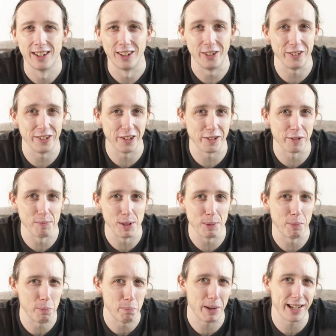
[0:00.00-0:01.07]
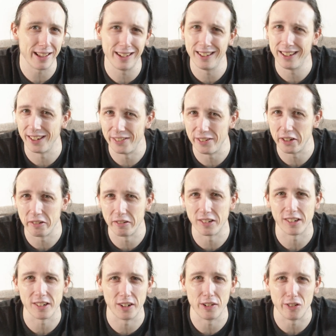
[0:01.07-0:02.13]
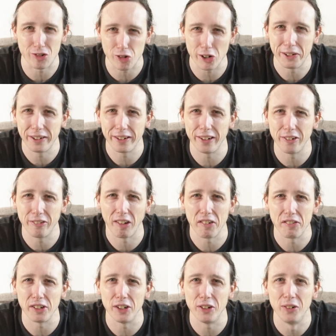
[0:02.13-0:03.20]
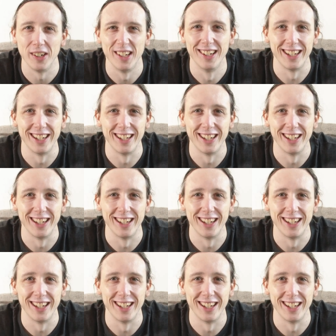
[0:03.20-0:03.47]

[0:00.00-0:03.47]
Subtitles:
who knows me a bit better and knows the kind of training load I do,